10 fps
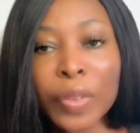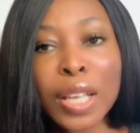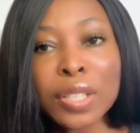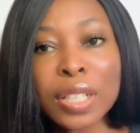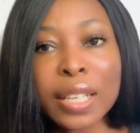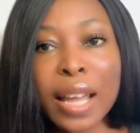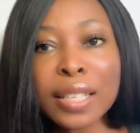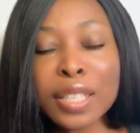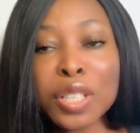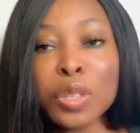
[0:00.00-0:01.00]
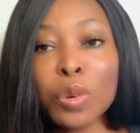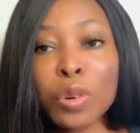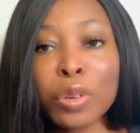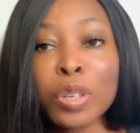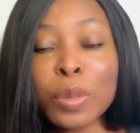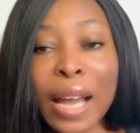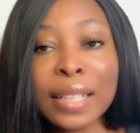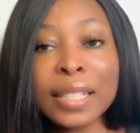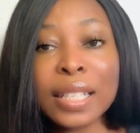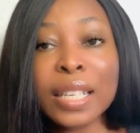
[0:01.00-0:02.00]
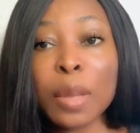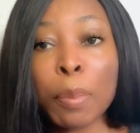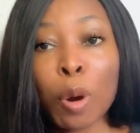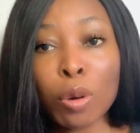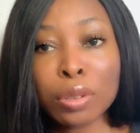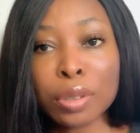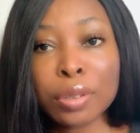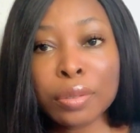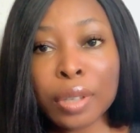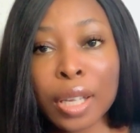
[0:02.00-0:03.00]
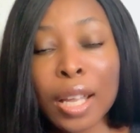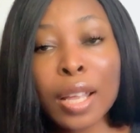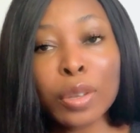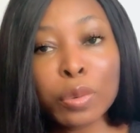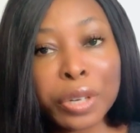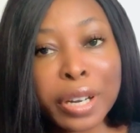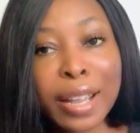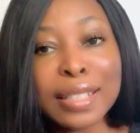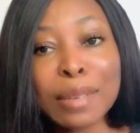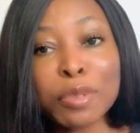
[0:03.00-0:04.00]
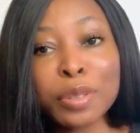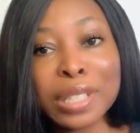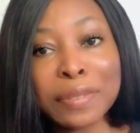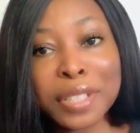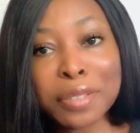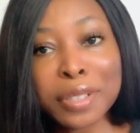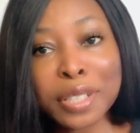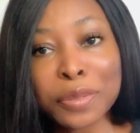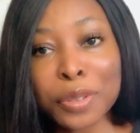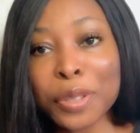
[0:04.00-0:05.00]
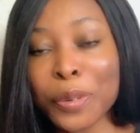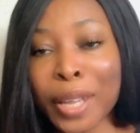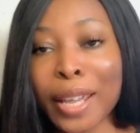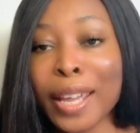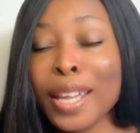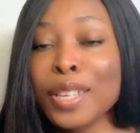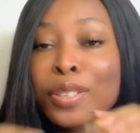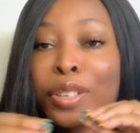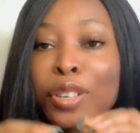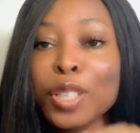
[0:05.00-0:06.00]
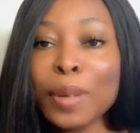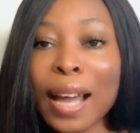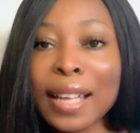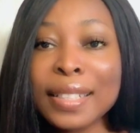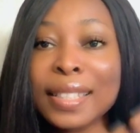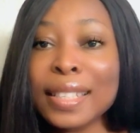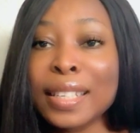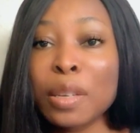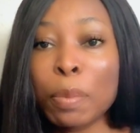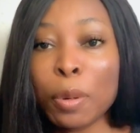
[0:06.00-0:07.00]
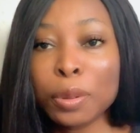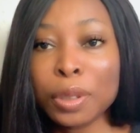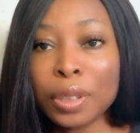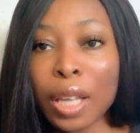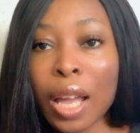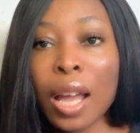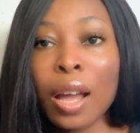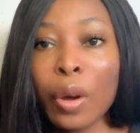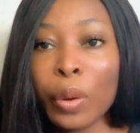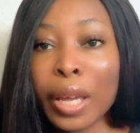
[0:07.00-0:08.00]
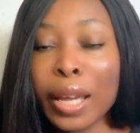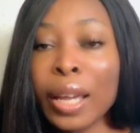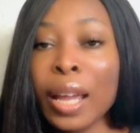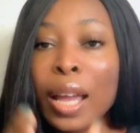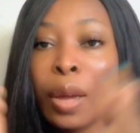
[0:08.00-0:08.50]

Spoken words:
So the next thing, we're going to add it in a pot. Don't worry, guys, I'm going to leave the ingredients for you, okay? So you're going to add it in a pot, okay?